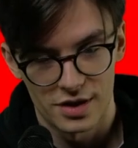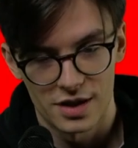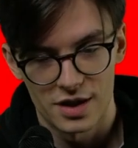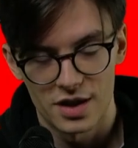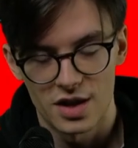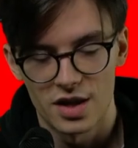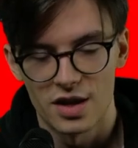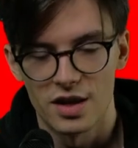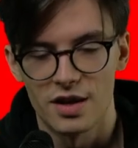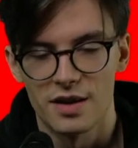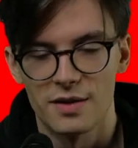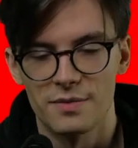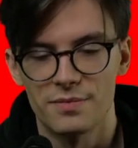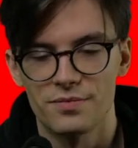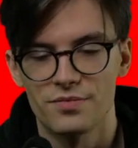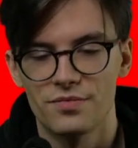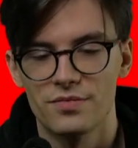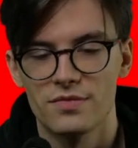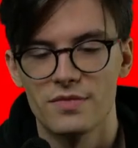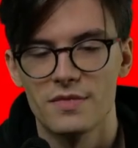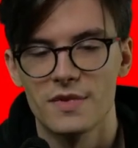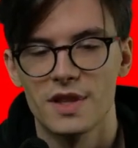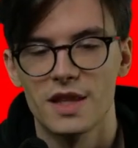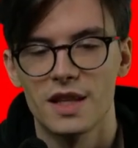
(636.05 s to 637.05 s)

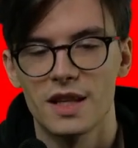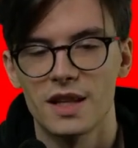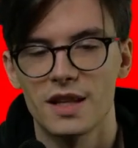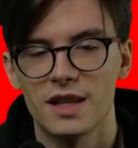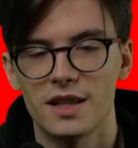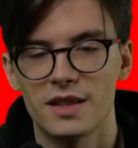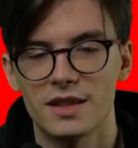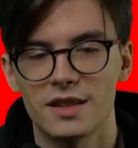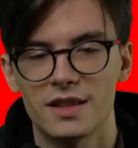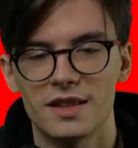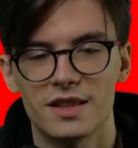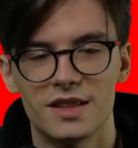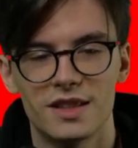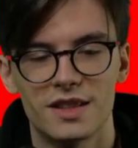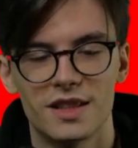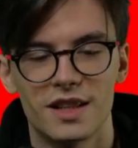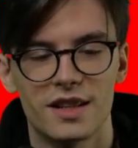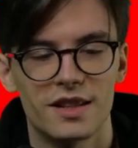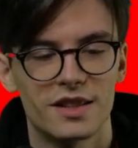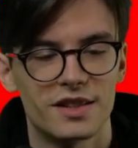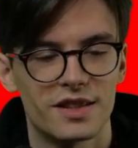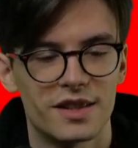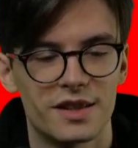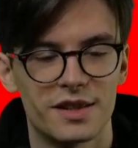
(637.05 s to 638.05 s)
and I
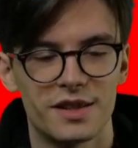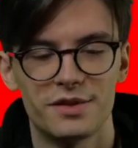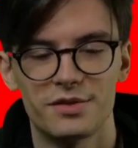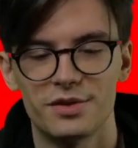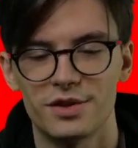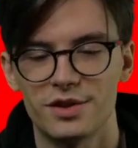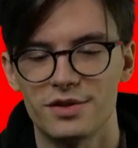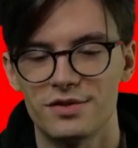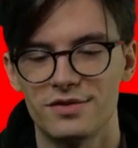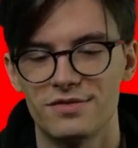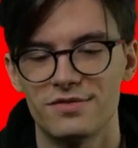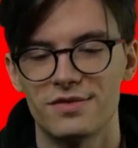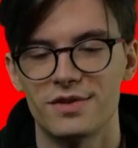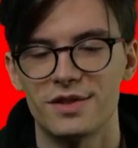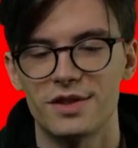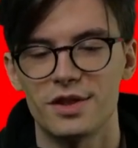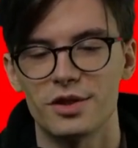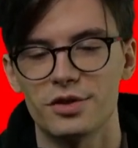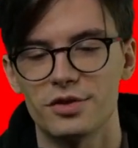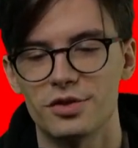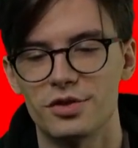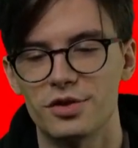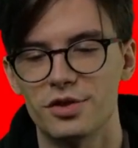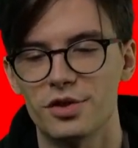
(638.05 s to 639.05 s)
even
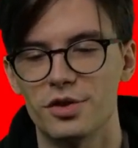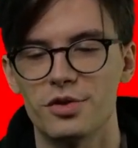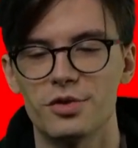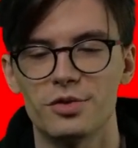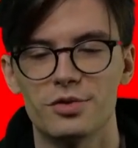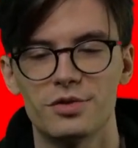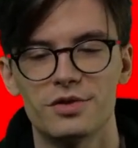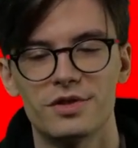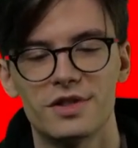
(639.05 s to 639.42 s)
don't know